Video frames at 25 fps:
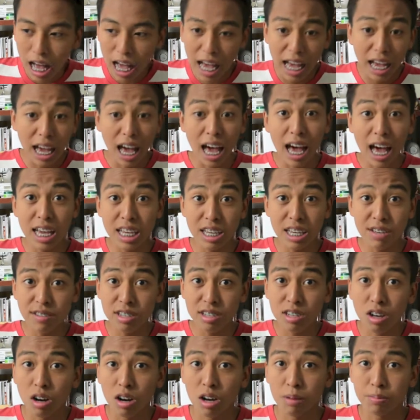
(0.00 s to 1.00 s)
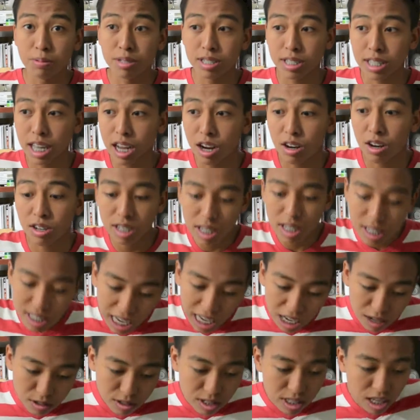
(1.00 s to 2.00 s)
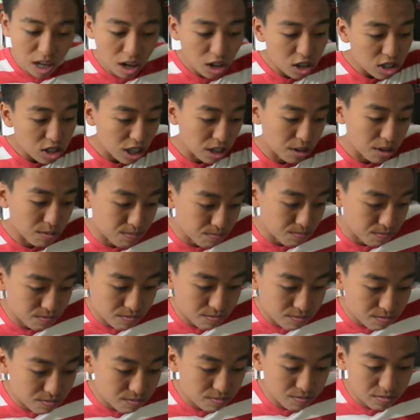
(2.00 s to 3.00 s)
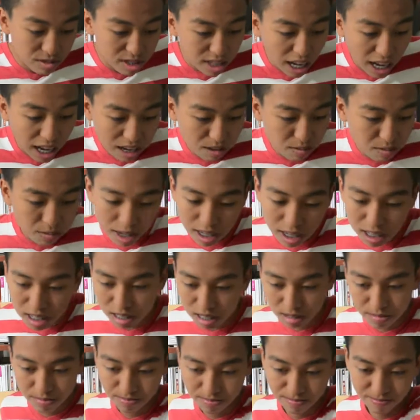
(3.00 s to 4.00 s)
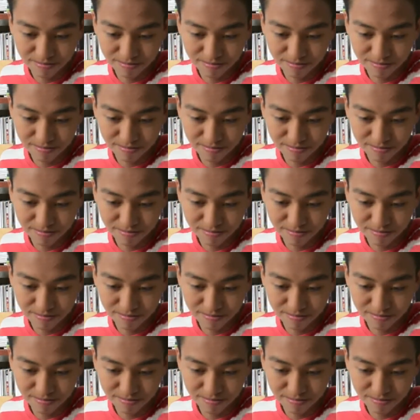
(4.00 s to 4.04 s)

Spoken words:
I even go upstairs and downstairs and sideways and